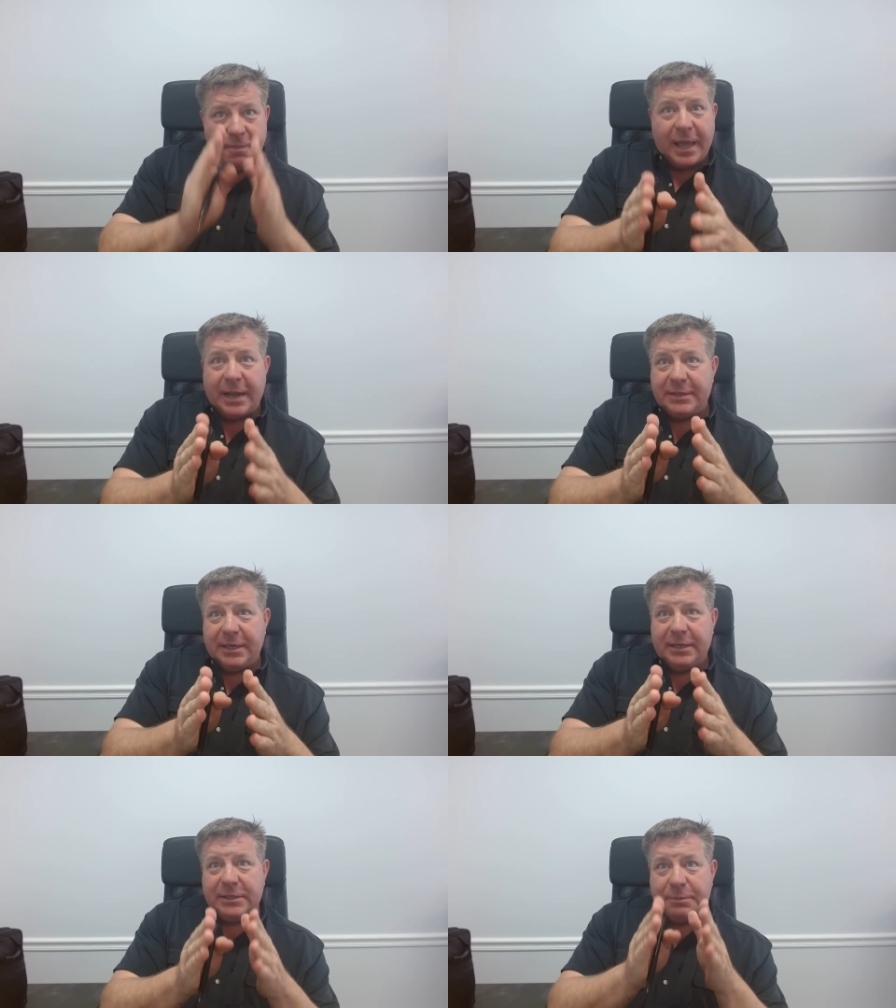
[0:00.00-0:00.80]
That's
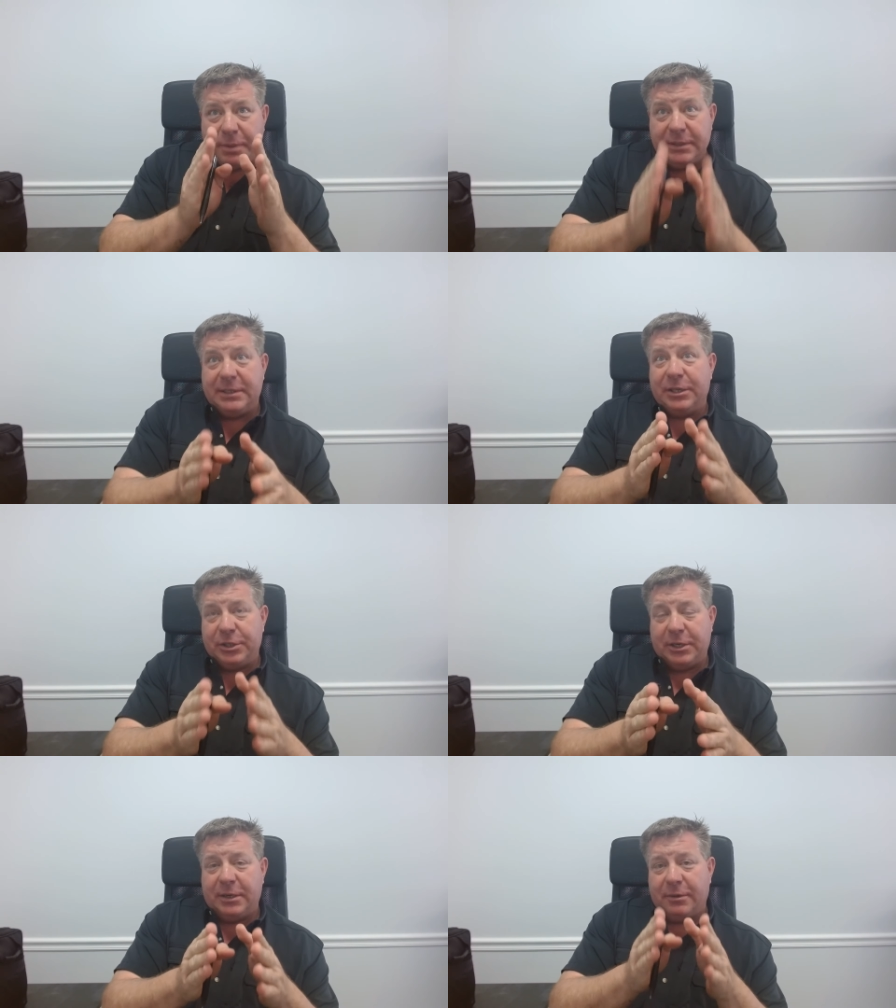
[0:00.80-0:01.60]
his
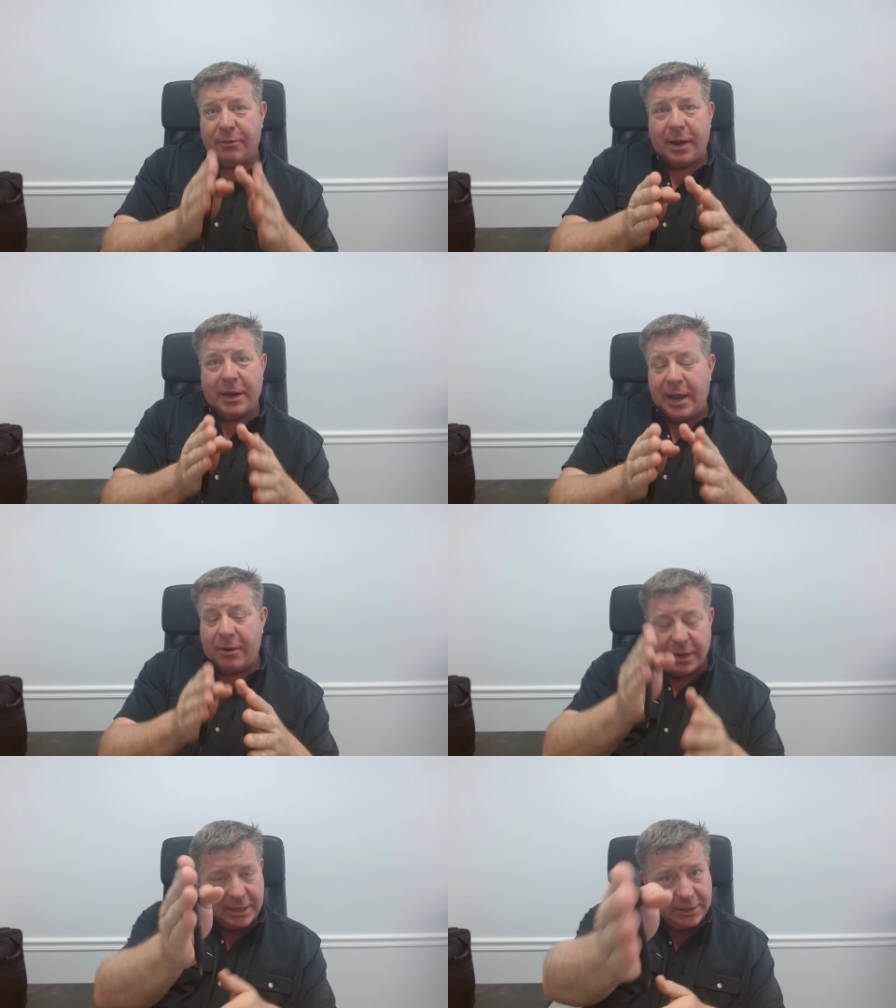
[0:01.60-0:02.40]
position right
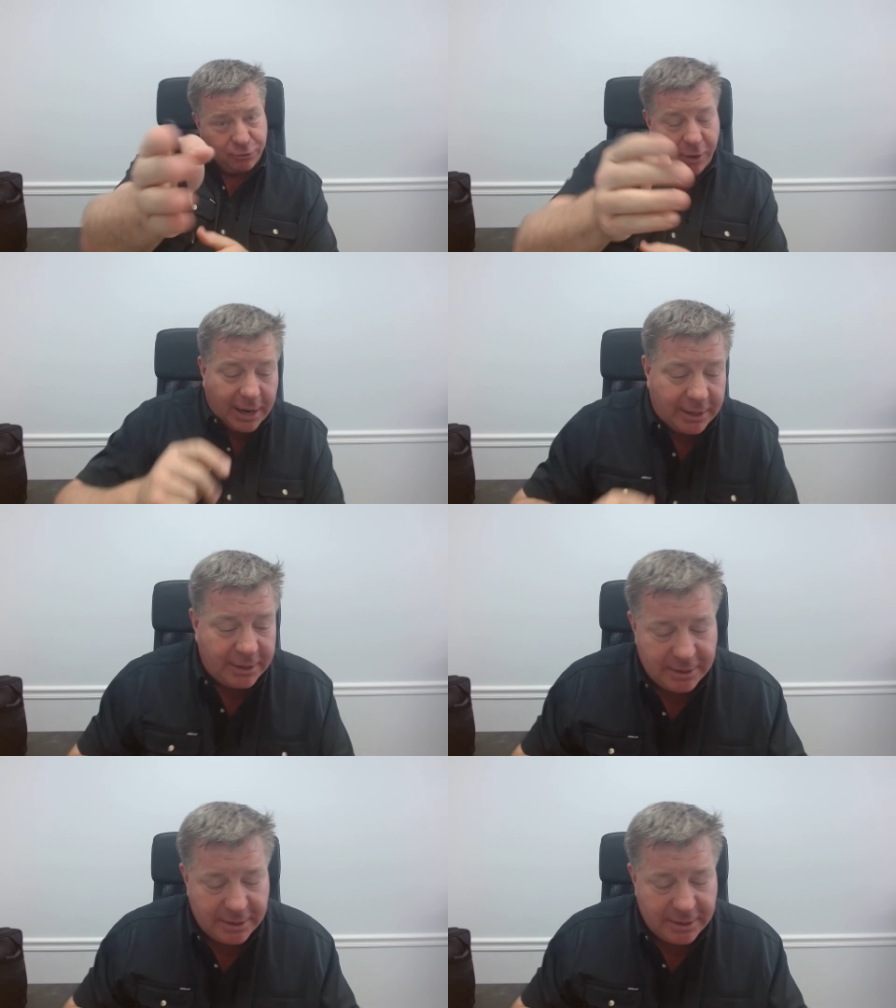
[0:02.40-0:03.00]
now, and he's right.